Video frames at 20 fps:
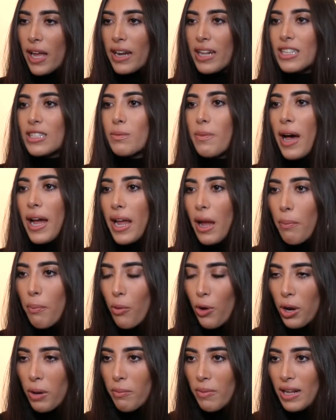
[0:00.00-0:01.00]
that is by
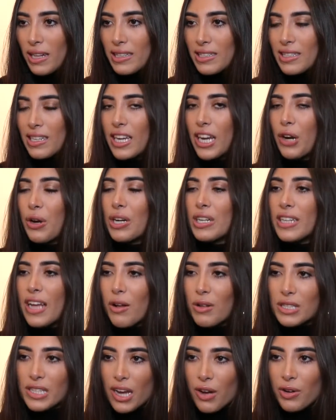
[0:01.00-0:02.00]
appointments here in
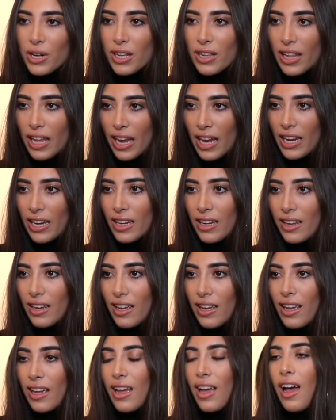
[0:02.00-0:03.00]
downtown LA.
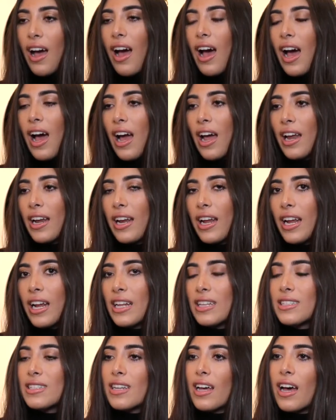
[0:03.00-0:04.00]
And
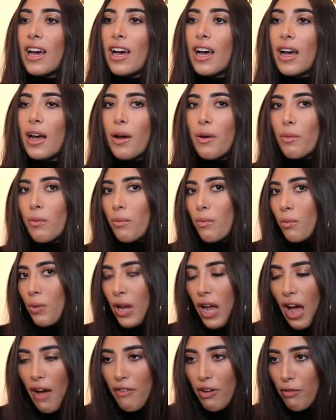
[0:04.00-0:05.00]

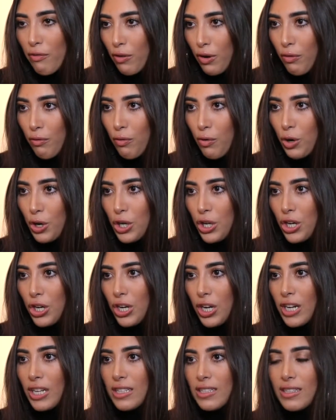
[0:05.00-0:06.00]
we have it for 4
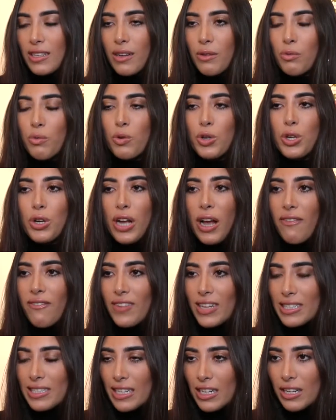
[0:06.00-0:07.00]
years. You can
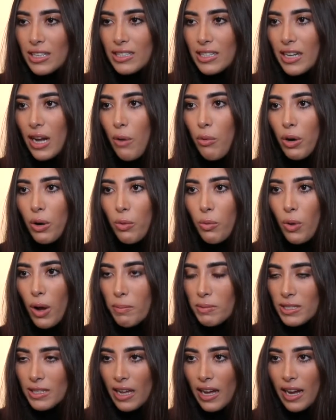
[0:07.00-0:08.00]
visit us in our
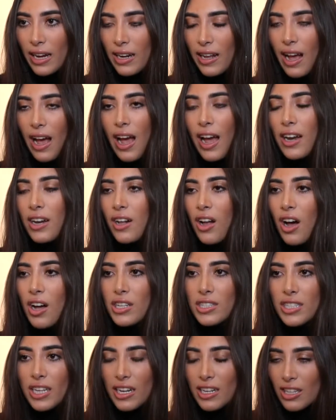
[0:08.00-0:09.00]
website and
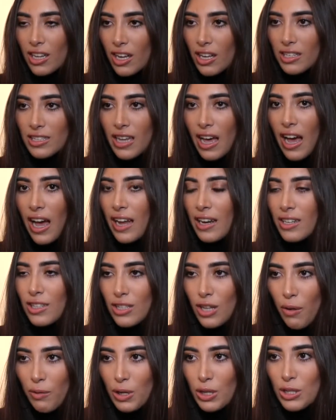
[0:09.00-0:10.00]
contact us at
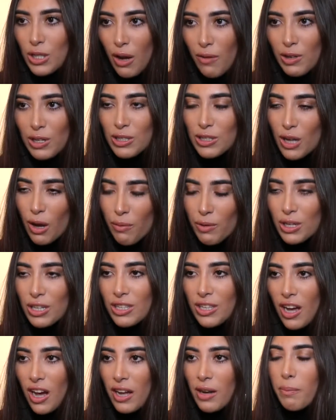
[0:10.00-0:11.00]

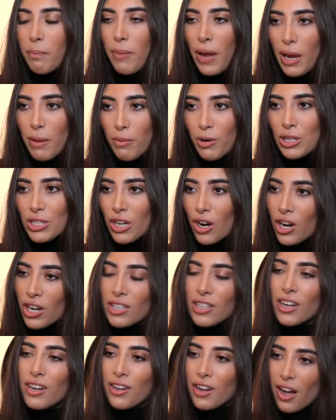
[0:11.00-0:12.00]

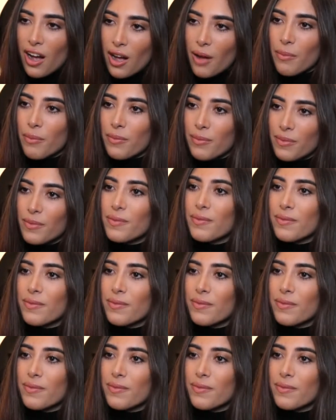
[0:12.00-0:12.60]
www.pembertart.com.